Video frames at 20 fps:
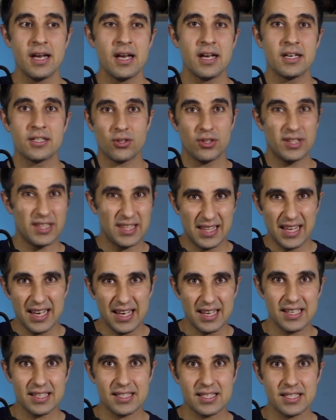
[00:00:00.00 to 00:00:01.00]
So
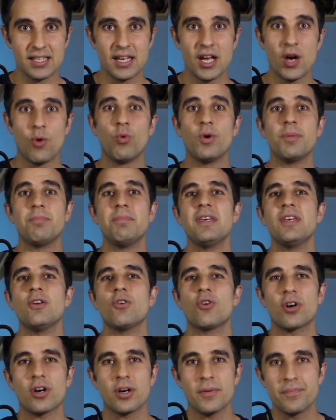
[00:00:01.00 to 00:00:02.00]
this would be
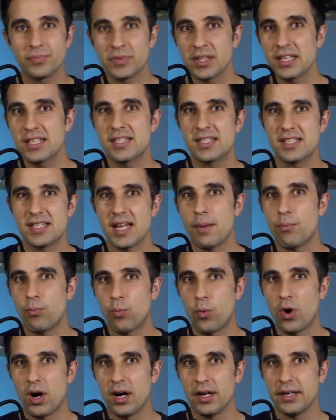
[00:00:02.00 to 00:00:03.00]
your step
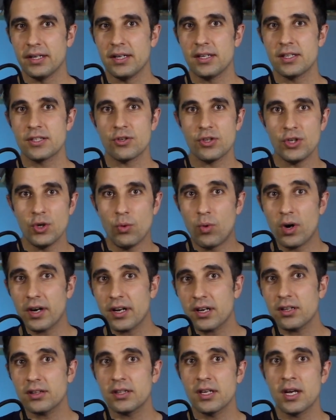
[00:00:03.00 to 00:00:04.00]
one. So you
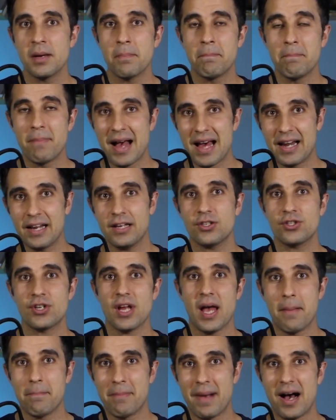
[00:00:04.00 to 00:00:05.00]
want to manage
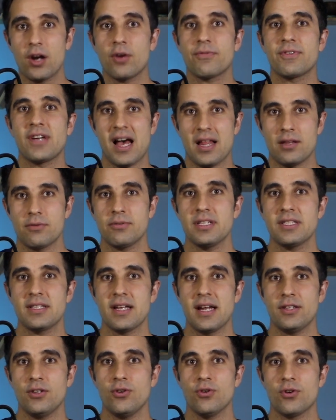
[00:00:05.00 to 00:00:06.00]
the amount of calories
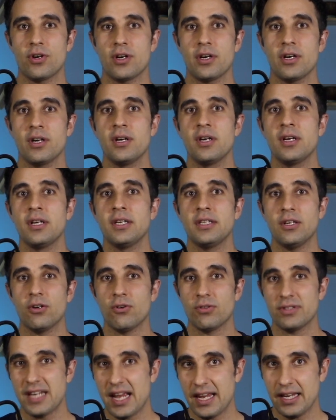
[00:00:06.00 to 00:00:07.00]
that you're
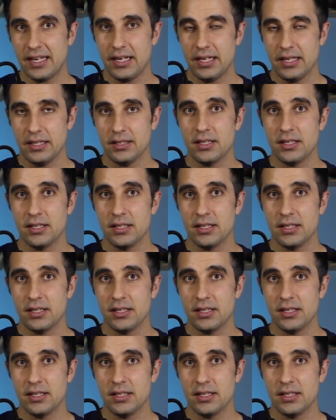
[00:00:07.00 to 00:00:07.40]
taking in.